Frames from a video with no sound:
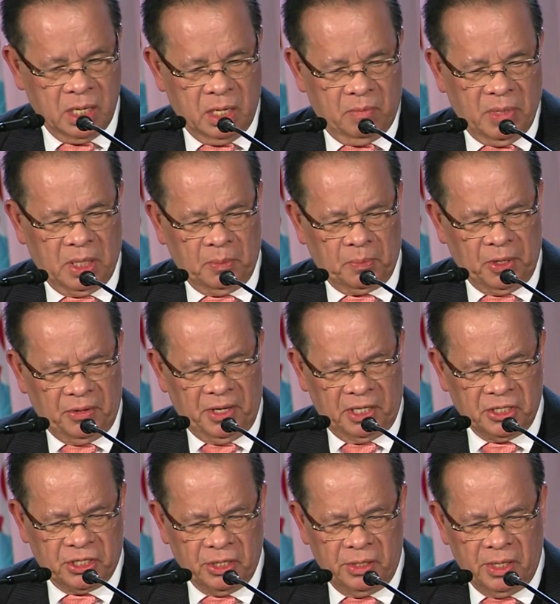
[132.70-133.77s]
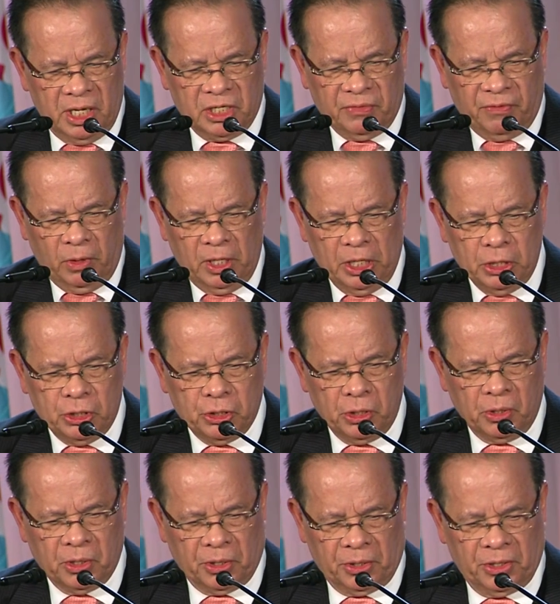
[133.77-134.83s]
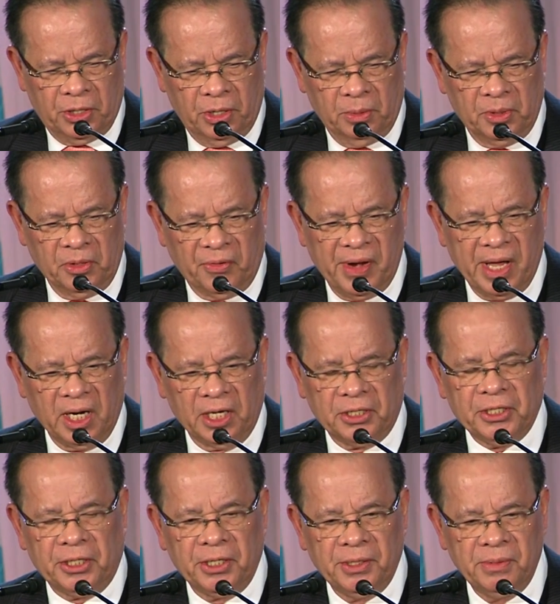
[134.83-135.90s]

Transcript: But the prediction has fallen short of the reality.